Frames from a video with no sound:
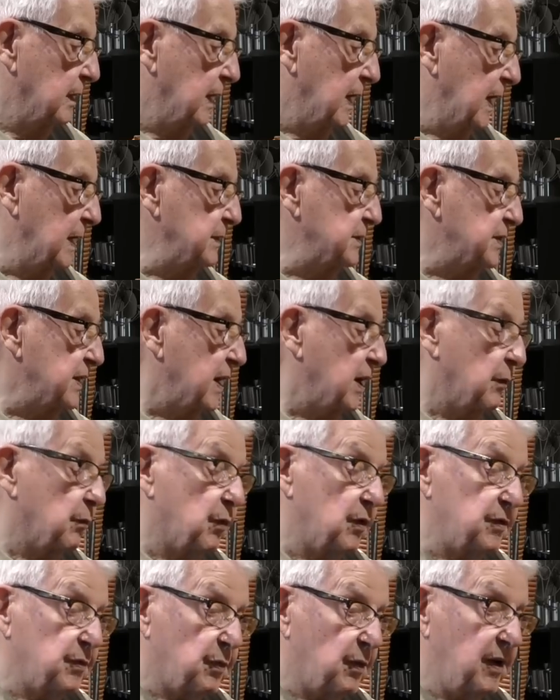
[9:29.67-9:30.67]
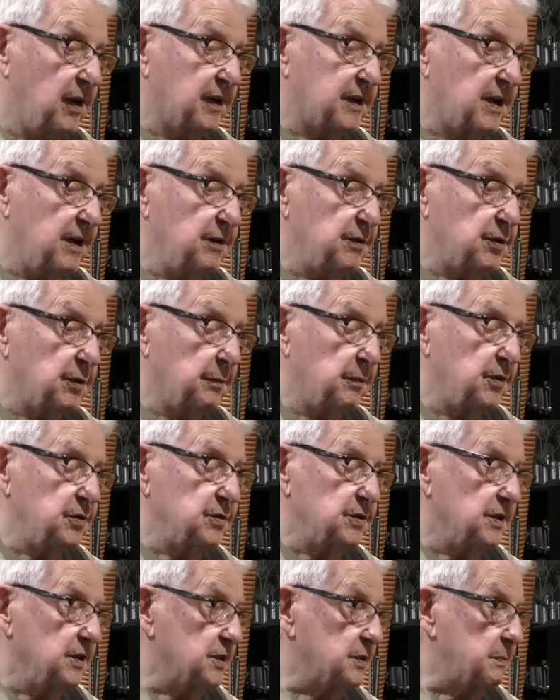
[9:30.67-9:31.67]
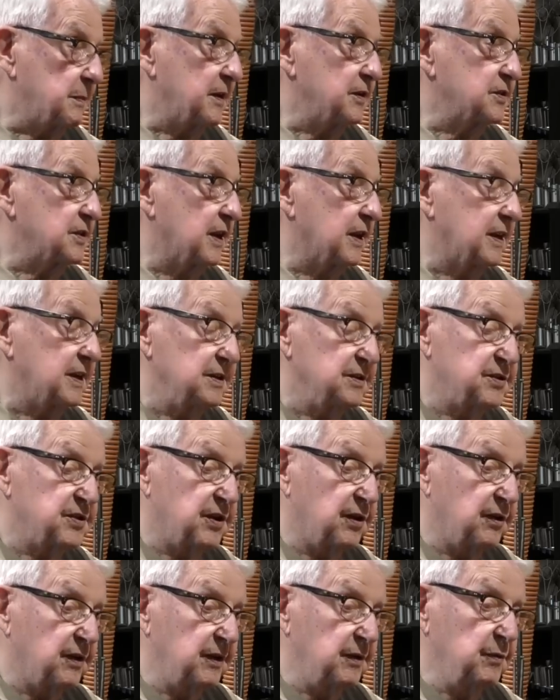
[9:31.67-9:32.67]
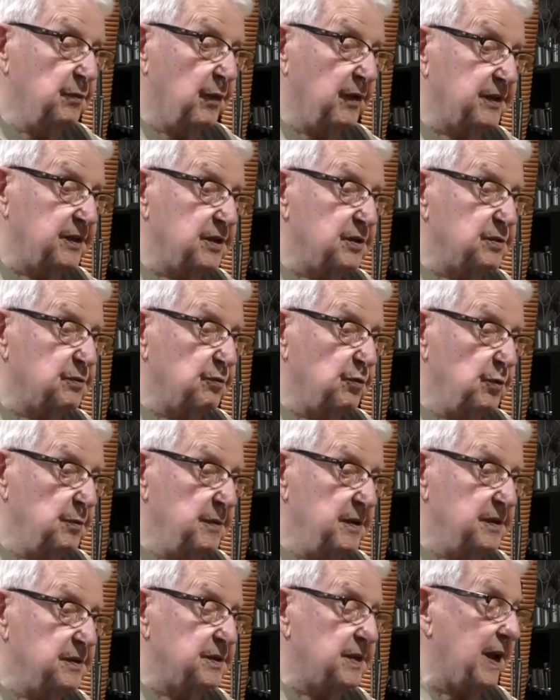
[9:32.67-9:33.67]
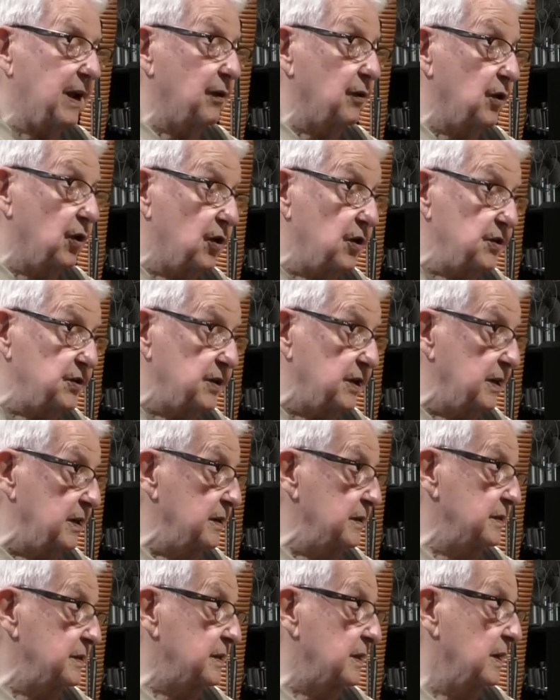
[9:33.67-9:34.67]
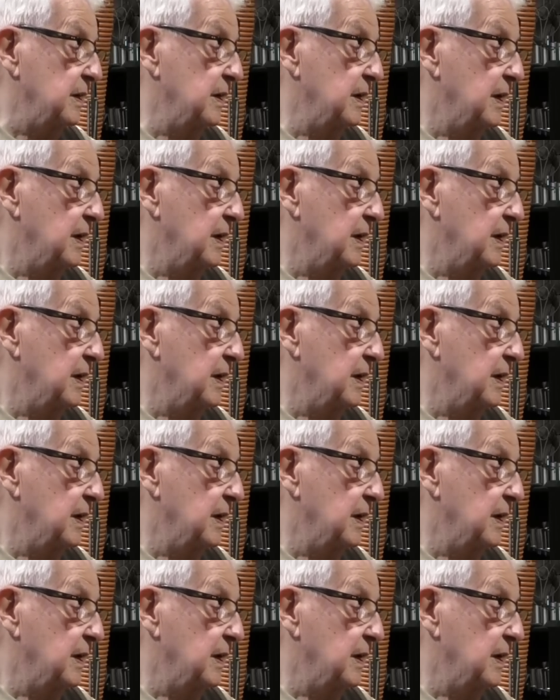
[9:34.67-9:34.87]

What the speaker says: I'd say a worthwhile contribution, especially considering what this room is, how large it is.